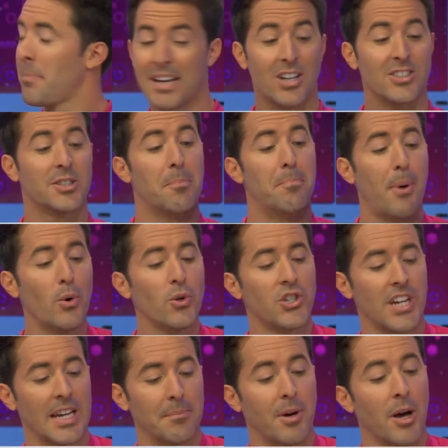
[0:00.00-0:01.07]
Because the boat
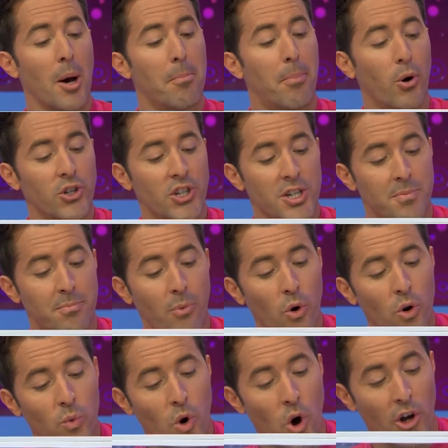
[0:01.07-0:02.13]
shape pushes
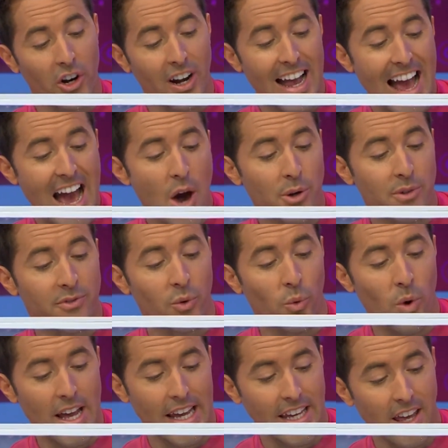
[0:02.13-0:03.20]
more water out of the
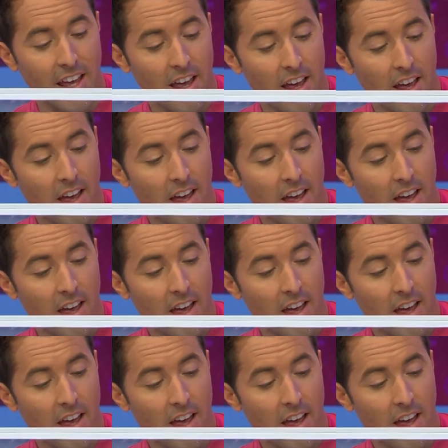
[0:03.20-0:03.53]
way